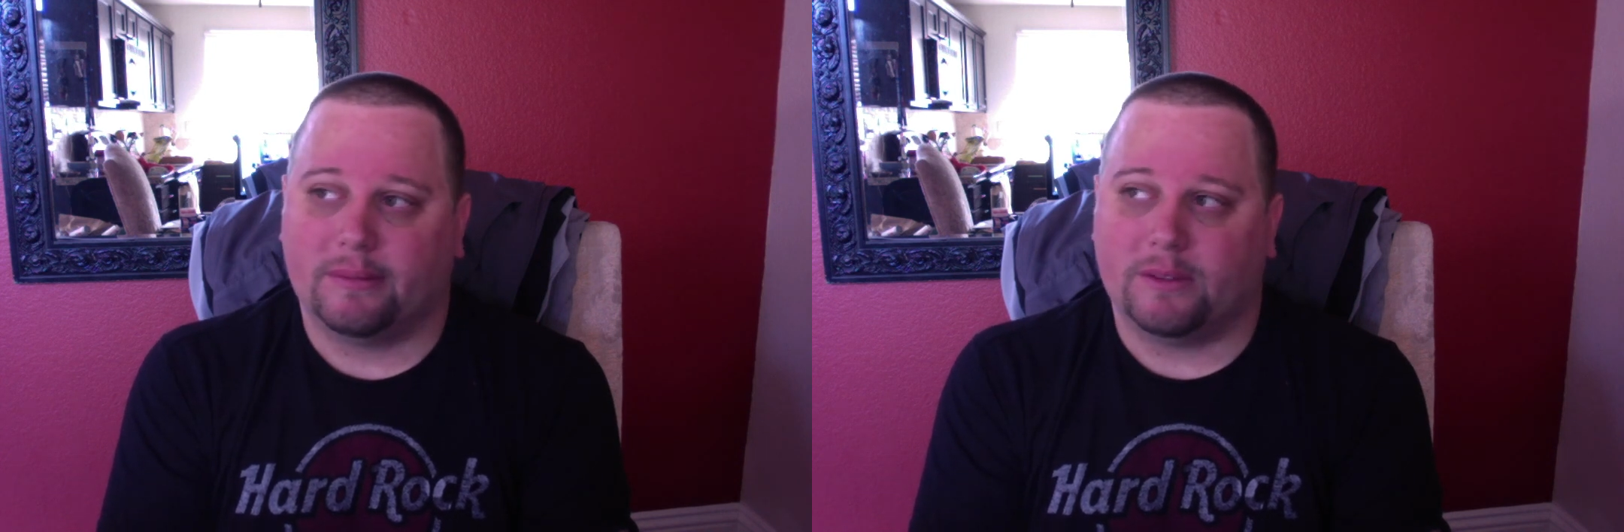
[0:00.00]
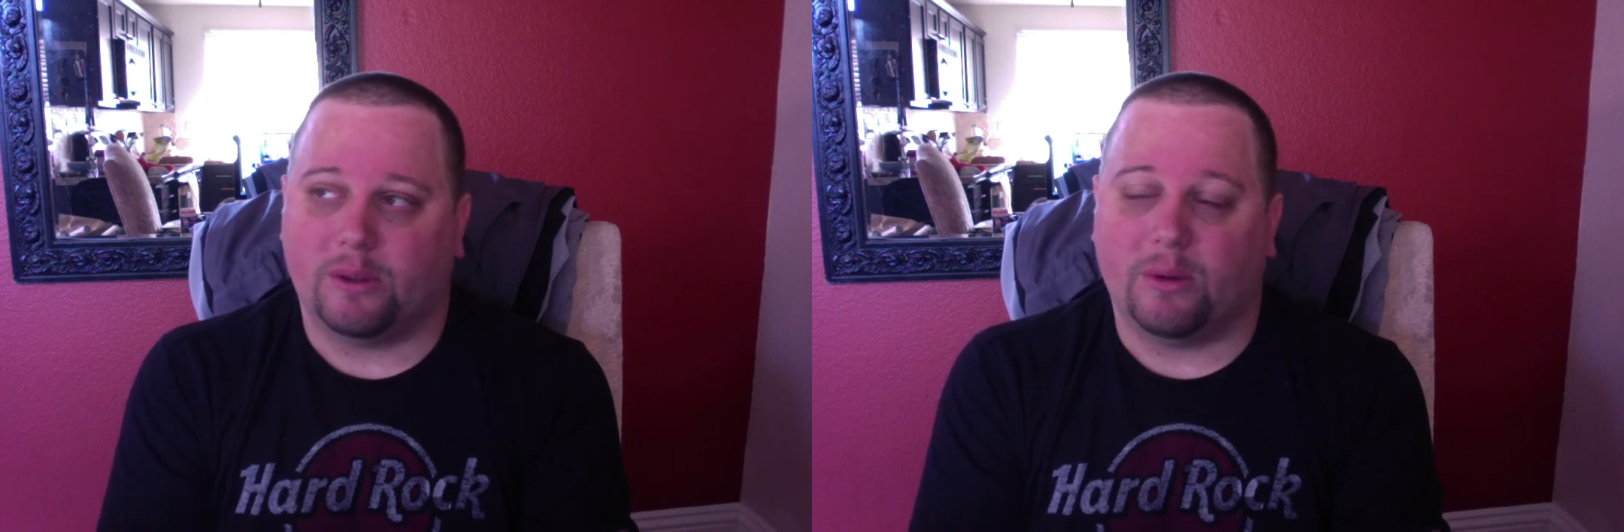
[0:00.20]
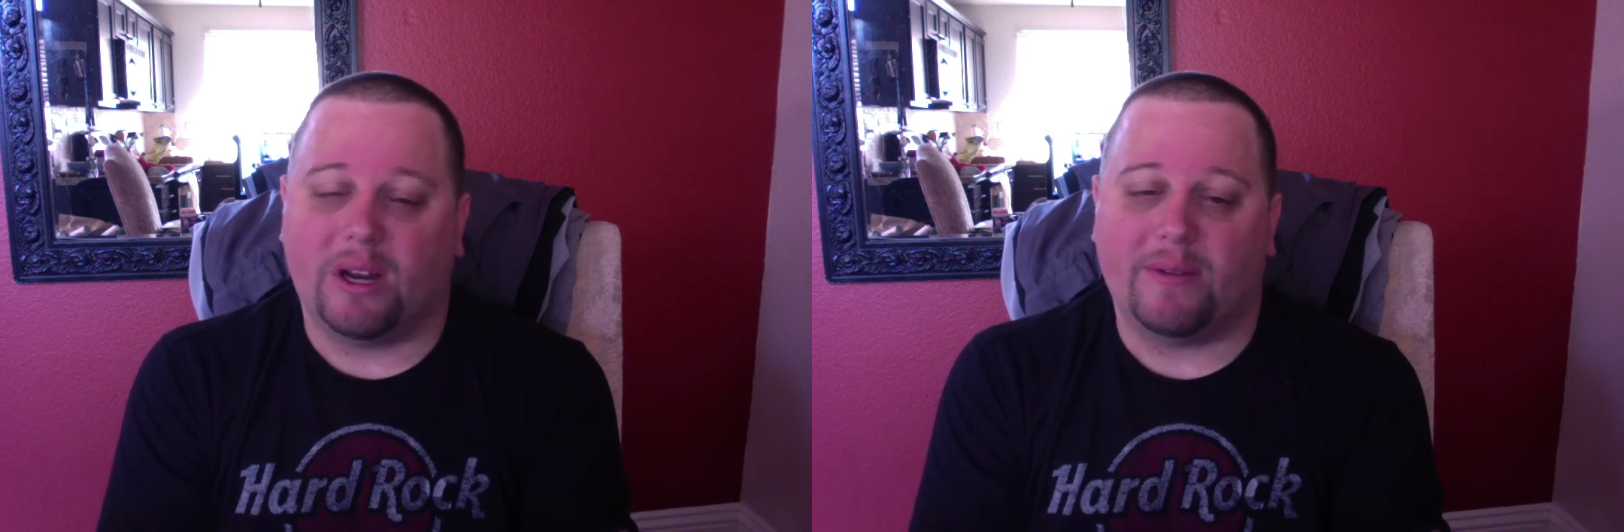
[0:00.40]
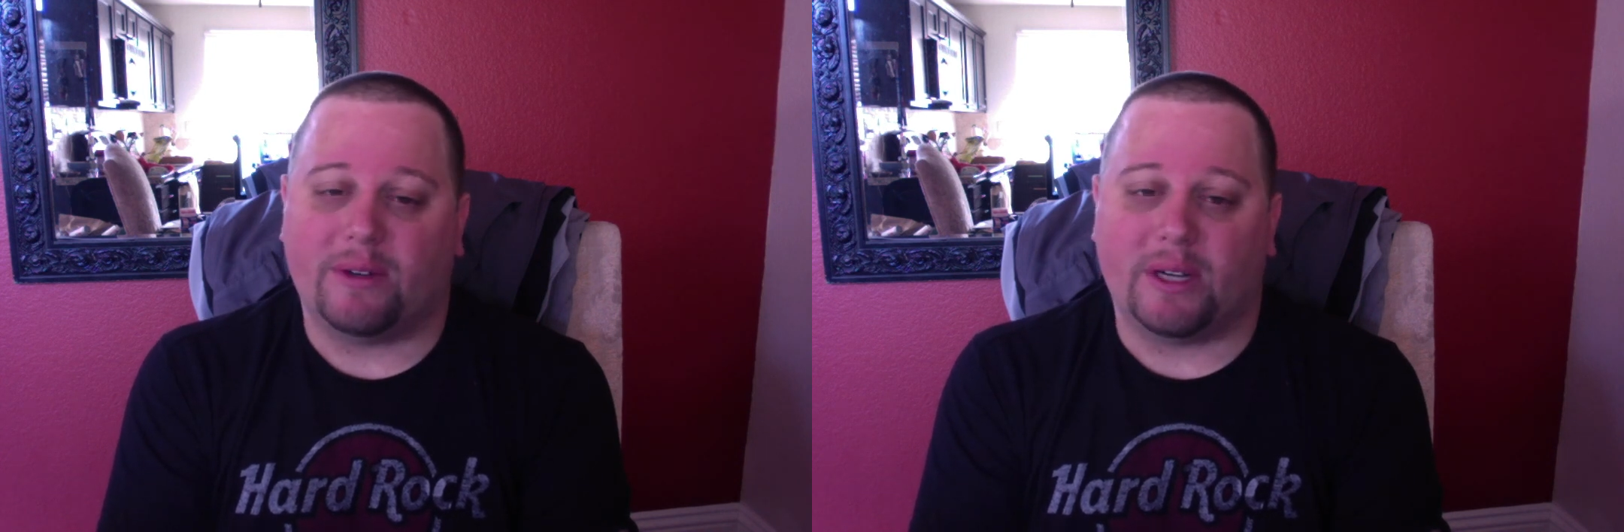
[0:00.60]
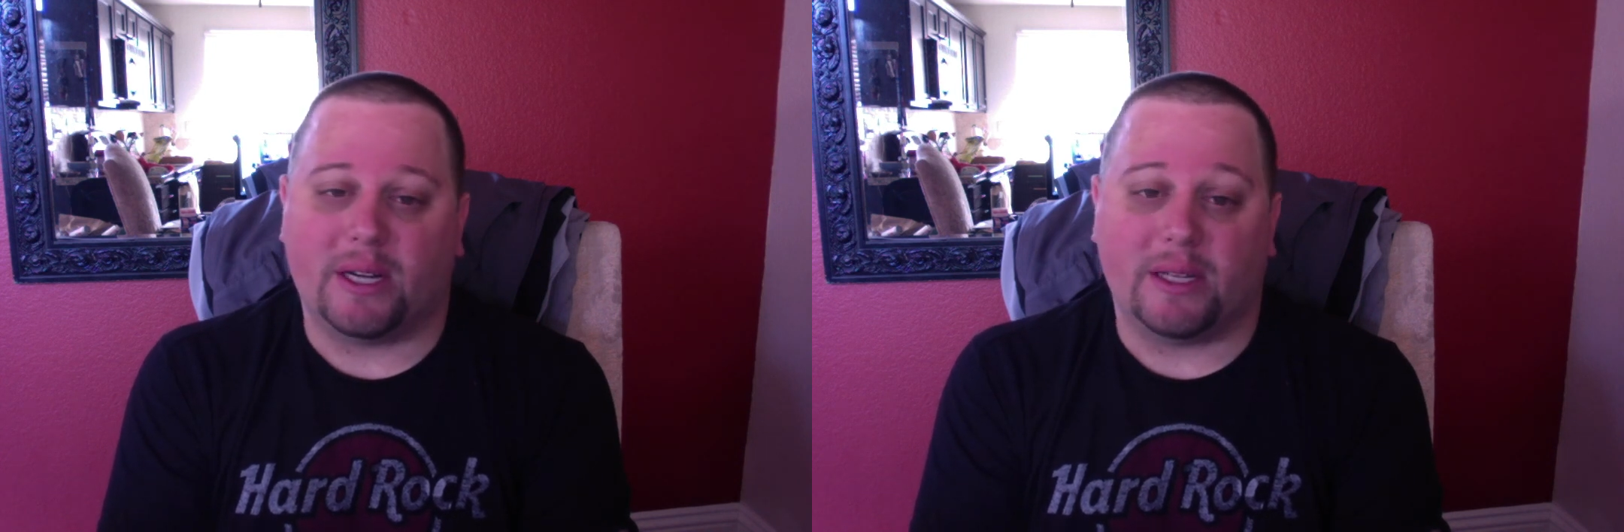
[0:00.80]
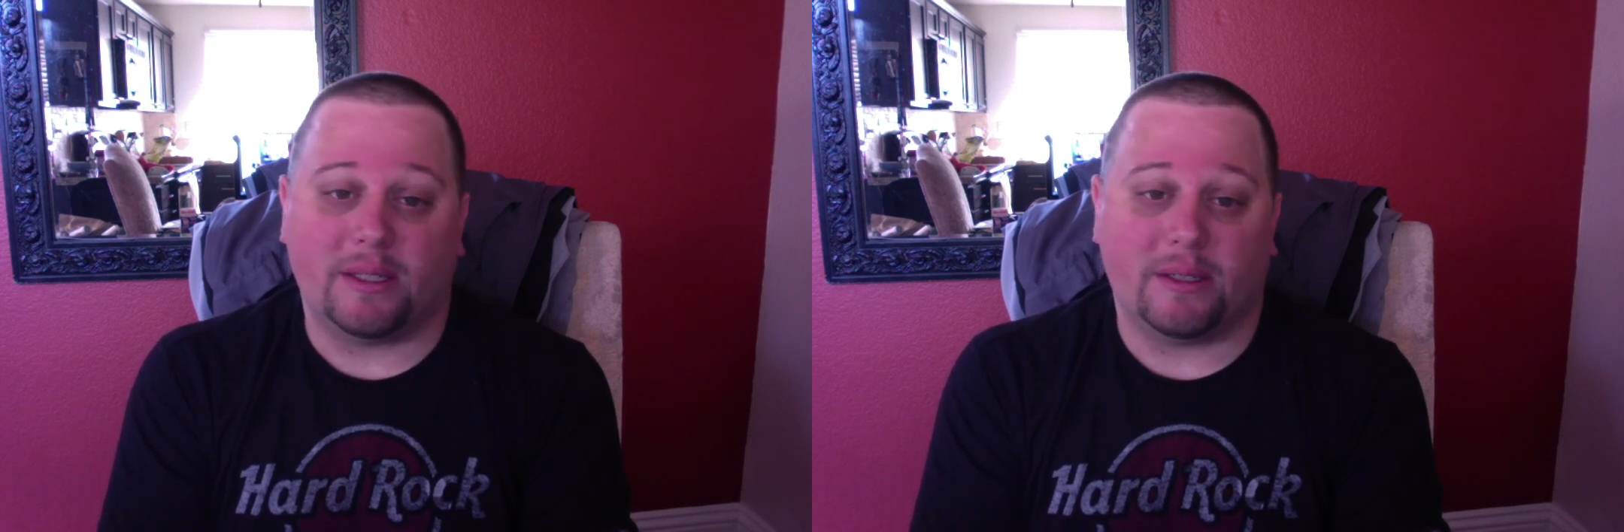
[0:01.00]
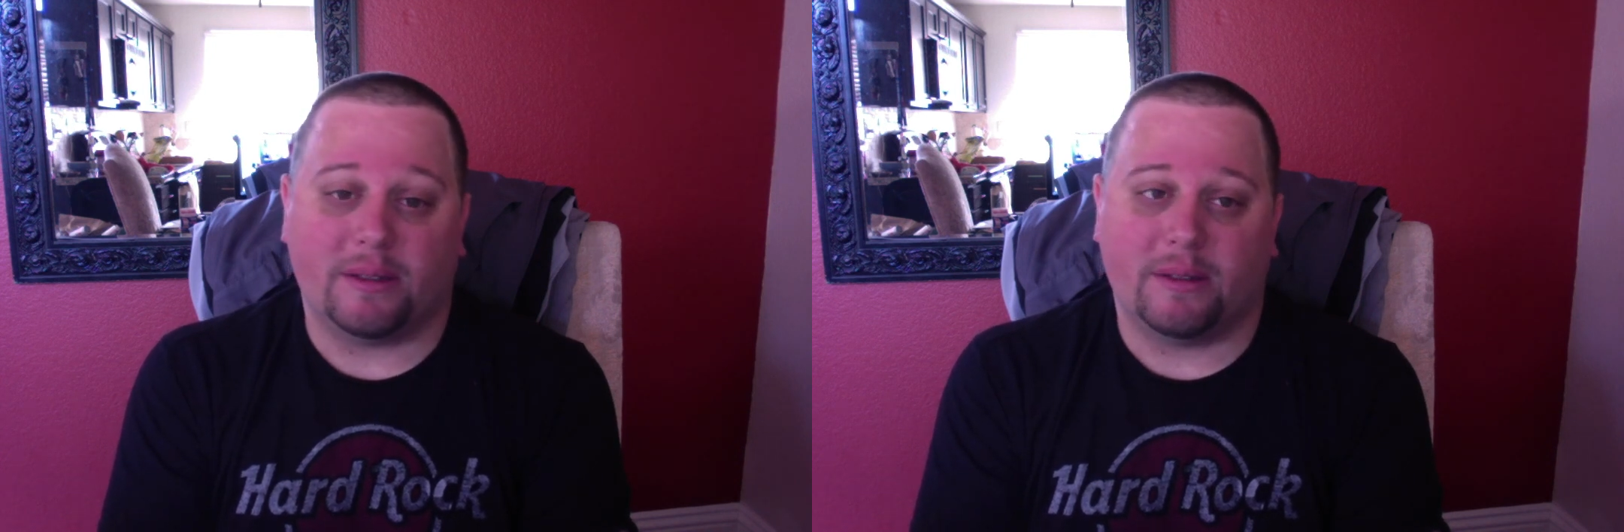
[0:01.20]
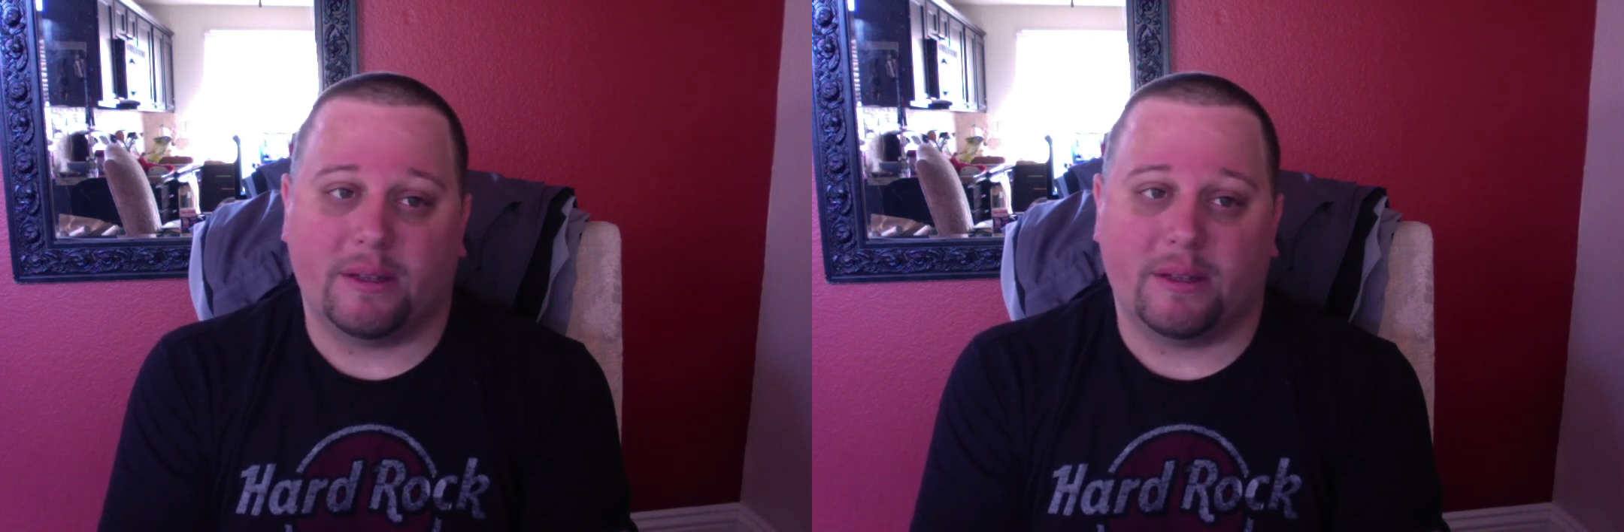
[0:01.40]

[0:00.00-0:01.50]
whatever it is.